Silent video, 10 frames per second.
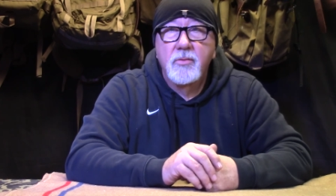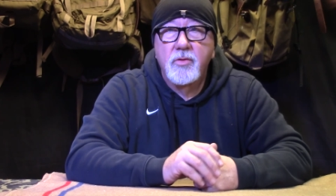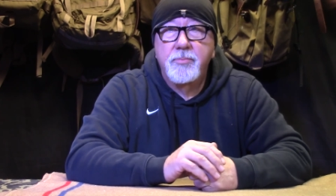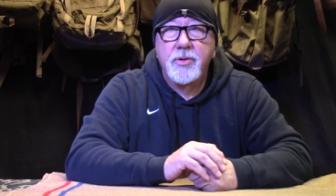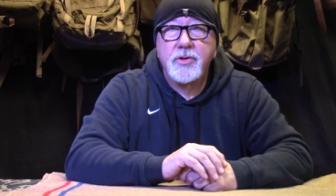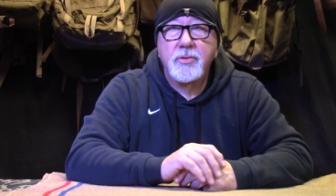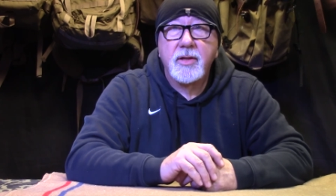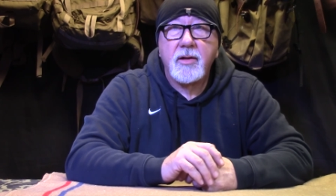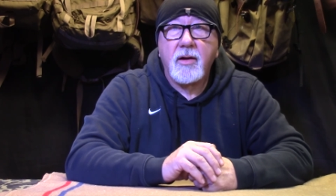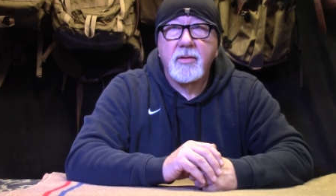we'll put you
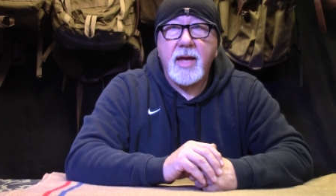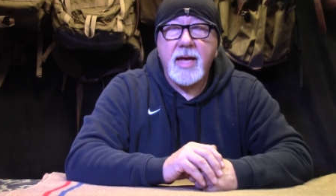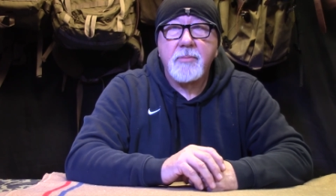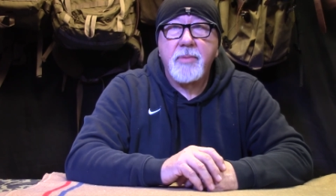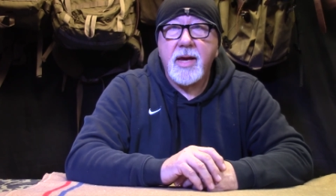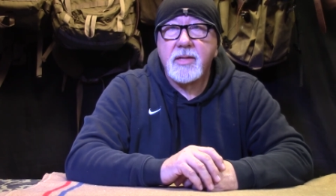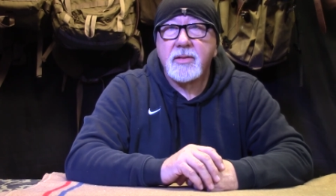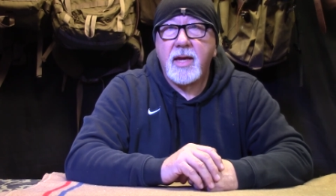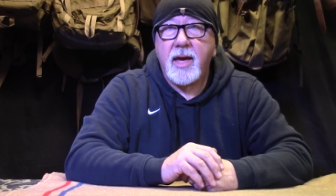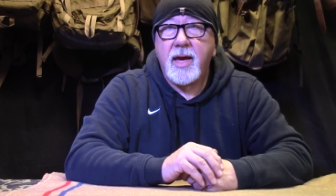in our
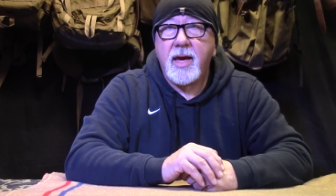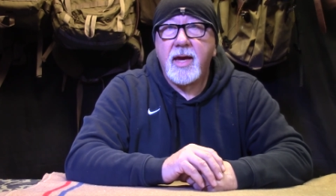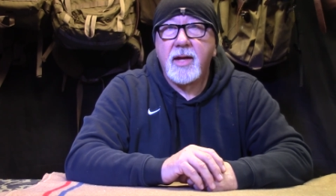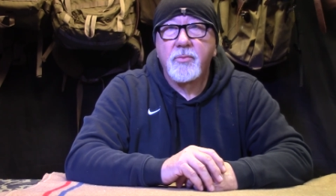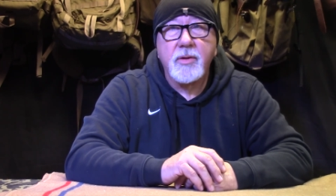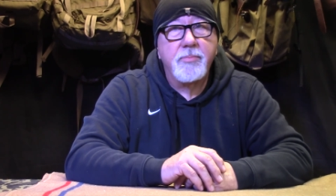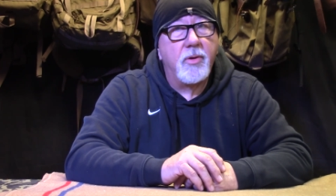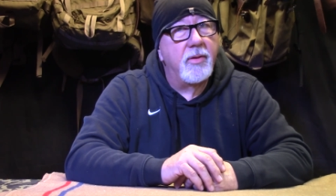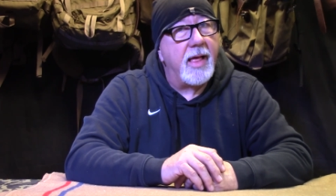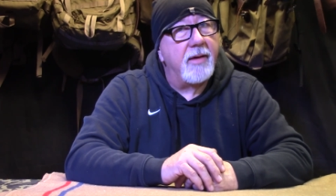database, and we
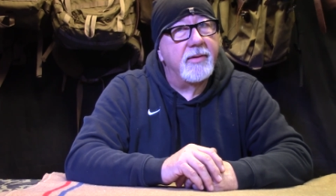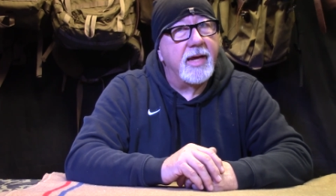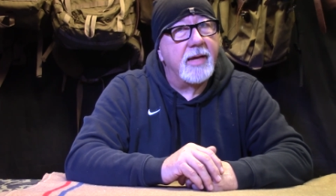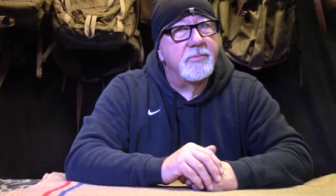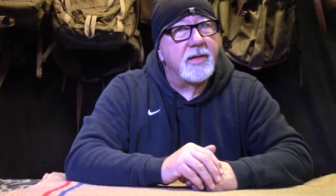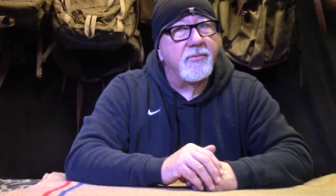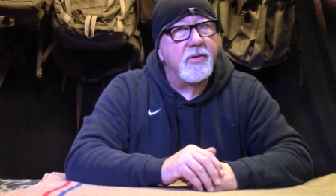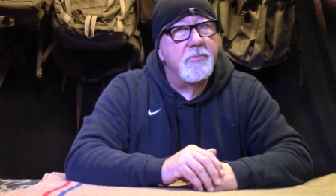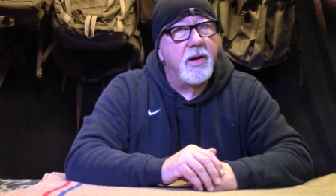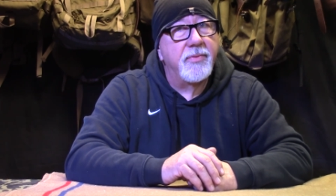pull out names
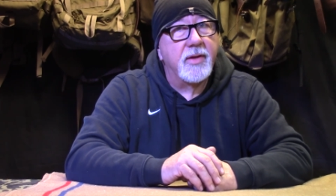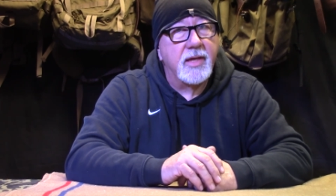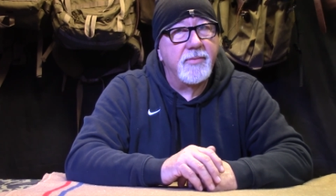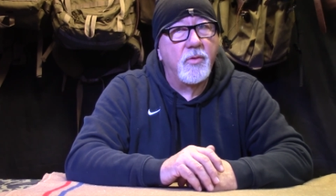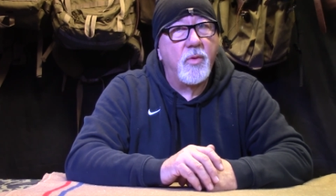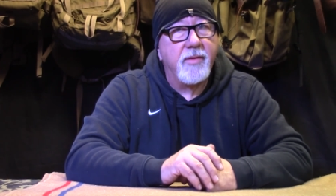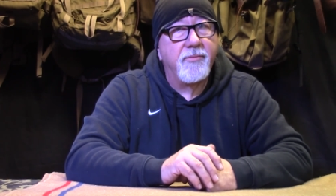every month and give away